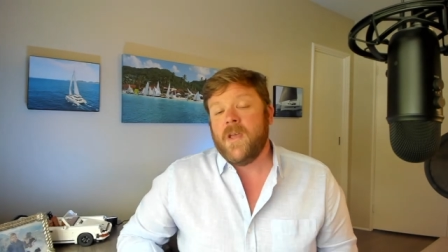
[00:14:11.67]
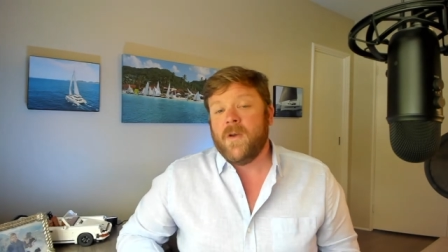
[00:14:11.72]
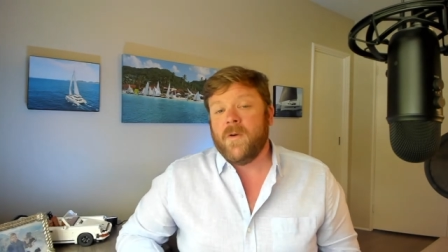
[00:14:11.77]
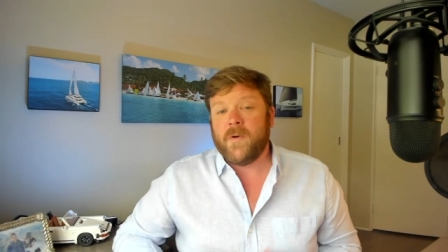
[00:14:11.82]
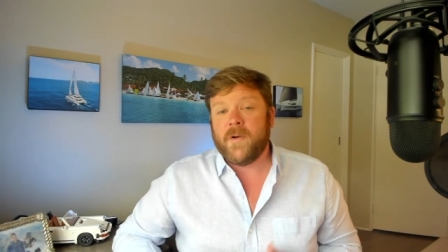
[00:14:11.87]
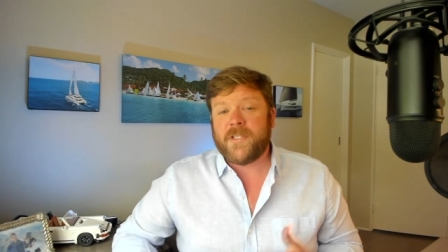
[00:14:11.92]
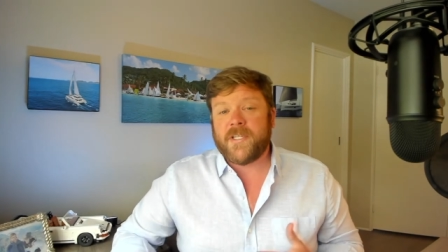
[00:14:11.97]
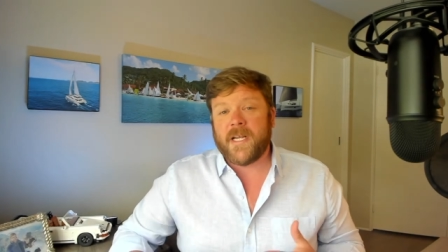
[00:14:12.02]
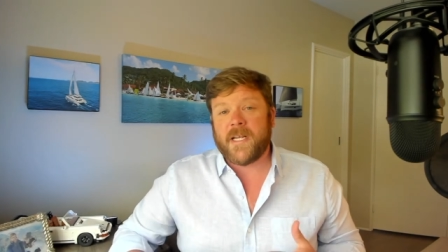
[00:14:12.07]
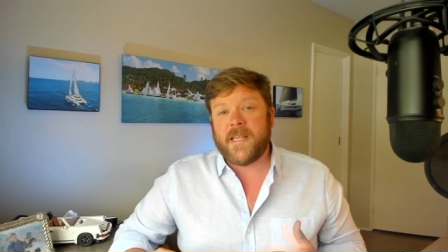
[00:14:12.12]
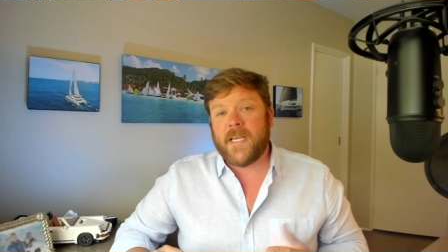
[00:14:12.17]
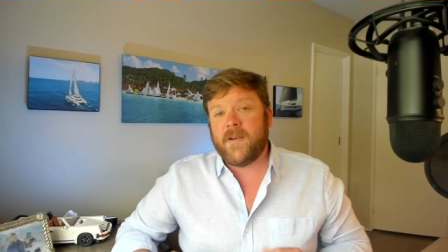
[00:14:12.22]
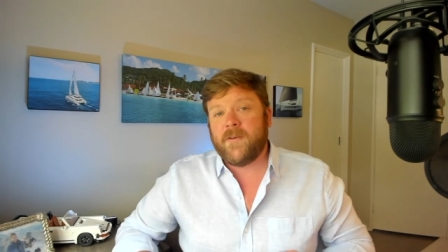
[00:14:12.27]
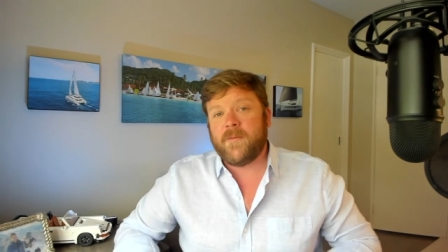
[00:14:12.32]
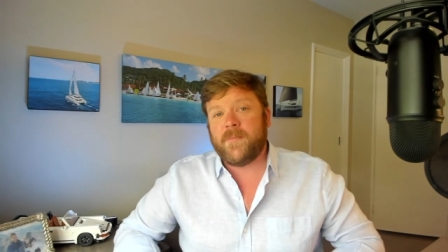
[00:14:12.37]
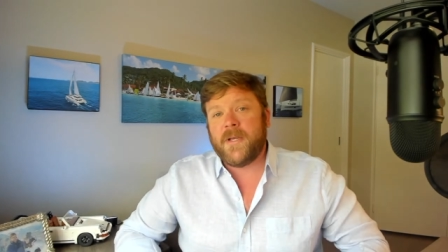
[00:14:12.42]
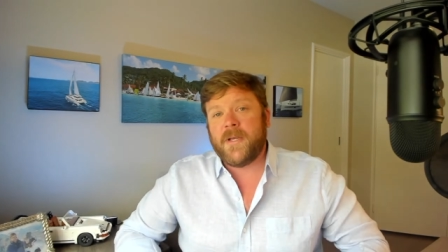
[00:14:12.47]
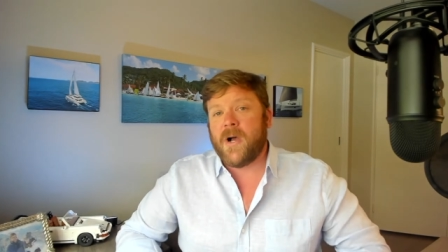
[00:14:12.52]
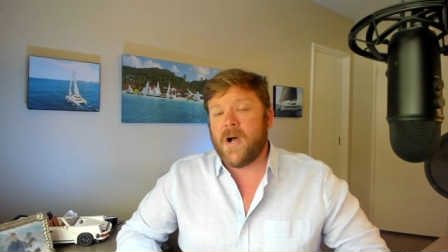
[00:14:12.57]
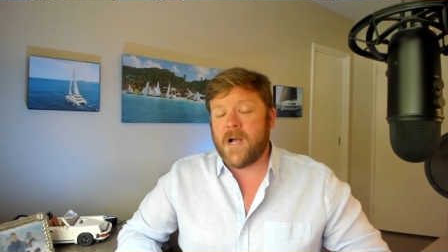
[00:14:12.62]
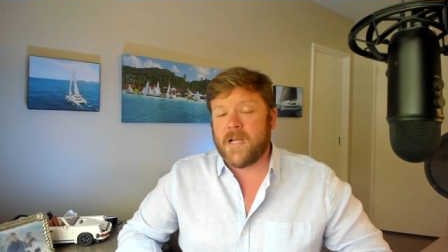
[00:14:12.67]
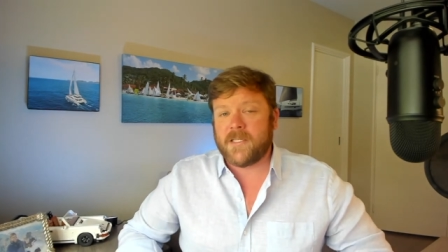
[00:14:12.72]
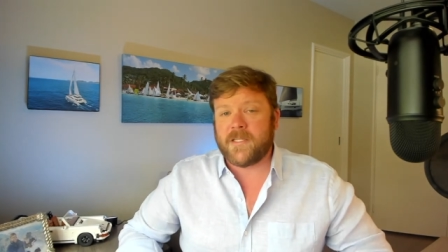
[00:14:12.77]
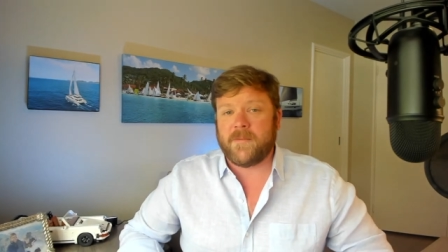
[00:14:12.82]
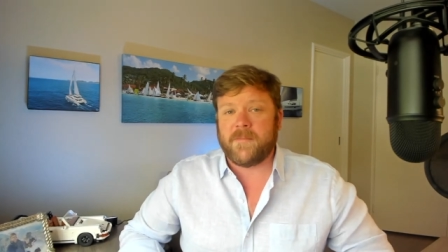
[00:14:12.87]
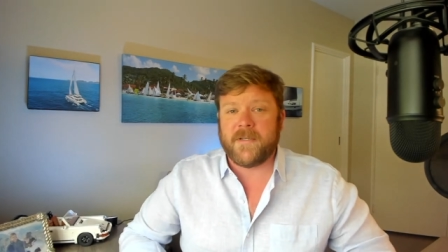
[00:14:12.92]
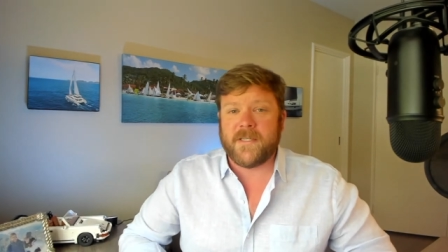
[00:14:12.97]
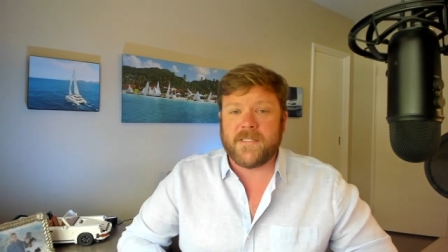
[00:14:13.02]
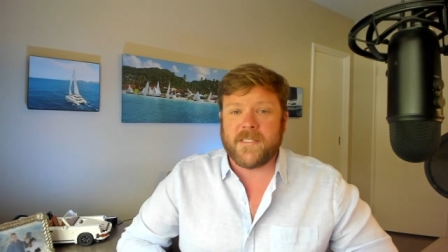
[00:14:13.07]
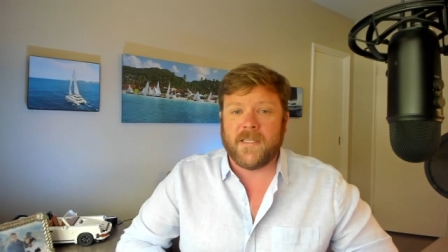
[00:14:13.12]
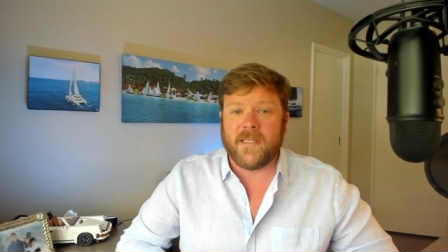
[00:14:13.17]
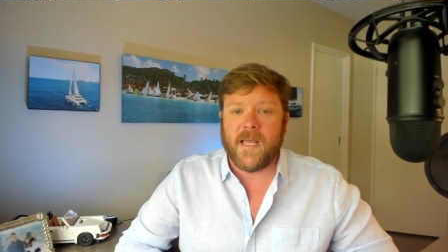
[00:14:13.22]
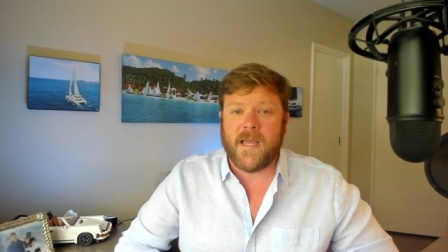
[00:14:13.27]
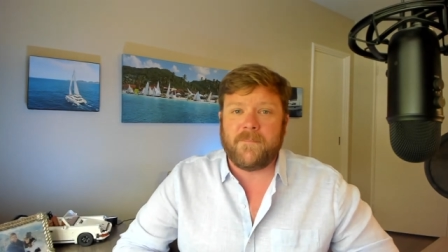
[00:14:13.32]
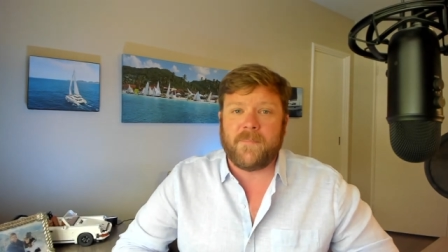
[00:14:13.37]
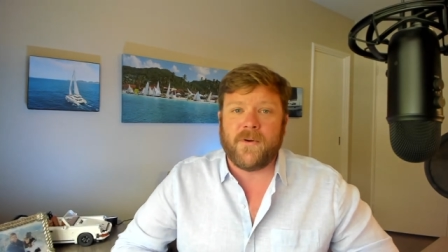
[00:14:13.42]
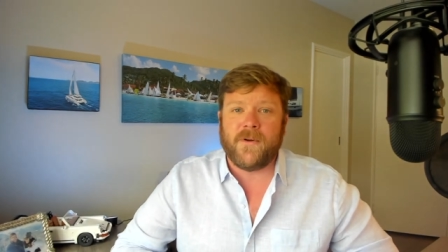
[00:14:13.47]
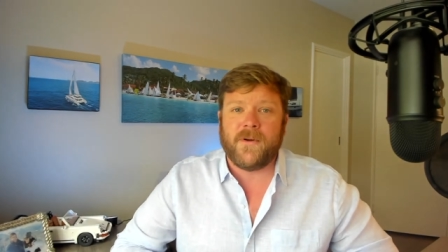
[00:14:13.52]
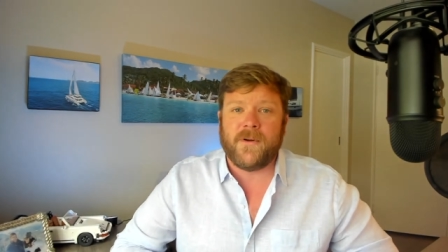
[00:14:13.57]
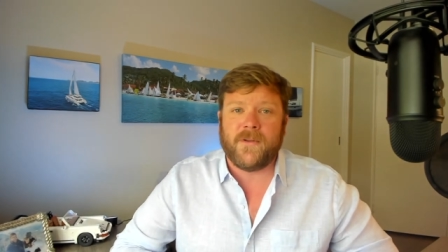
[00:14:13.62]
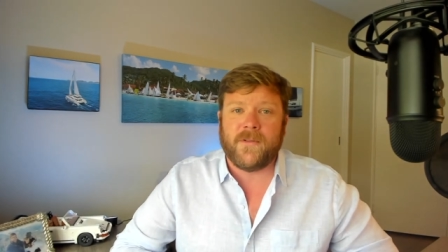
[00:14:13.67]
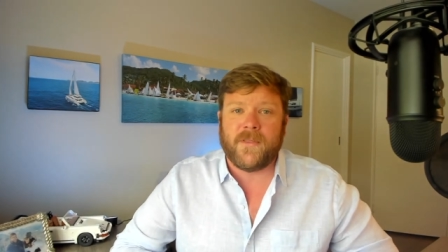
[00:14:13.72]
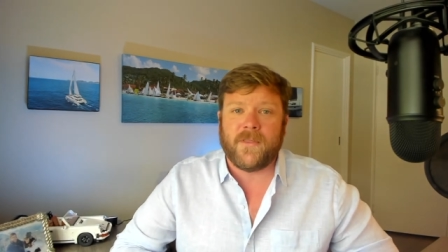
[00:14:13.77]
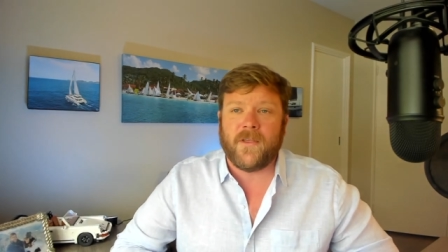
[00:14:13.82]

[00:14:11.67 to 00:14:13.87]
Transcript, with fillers: which I think would be awesome because the Leopard